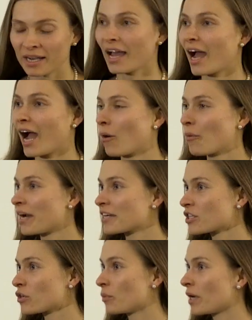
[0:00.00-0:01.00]
I want to ask
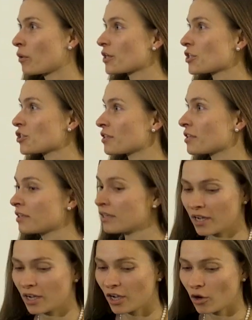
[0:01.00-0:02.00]
you one question.
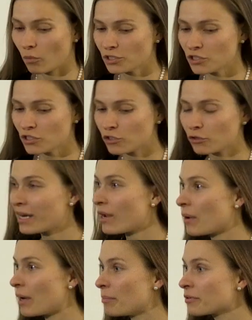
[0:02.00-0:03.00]
What do nuclear
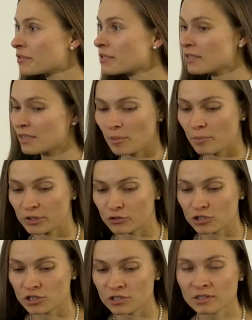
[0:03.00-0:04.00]
weapons,
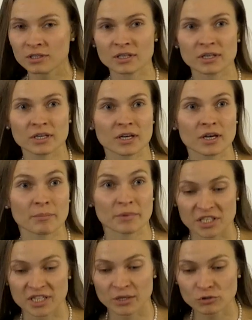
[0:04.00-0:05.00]
pollution,
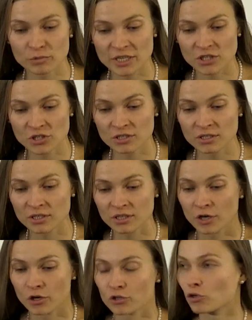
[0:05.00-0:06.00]
machine automation,
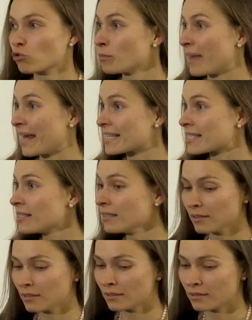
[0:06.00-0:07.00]
social medicine,
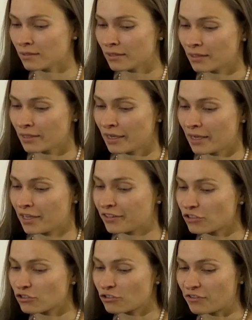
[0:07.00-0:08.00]

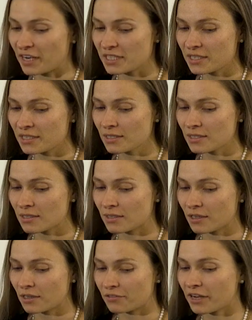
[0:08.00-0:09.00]
industrial renaissance,
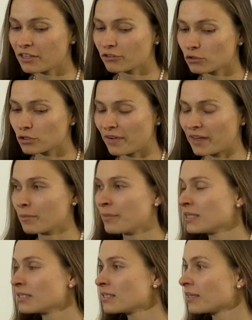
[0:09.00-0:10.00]
railroad
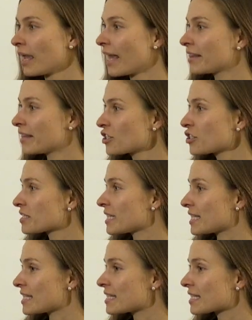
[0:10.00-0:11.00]
development, and national
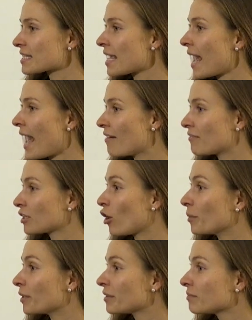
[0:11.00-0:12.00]
statistics have in common?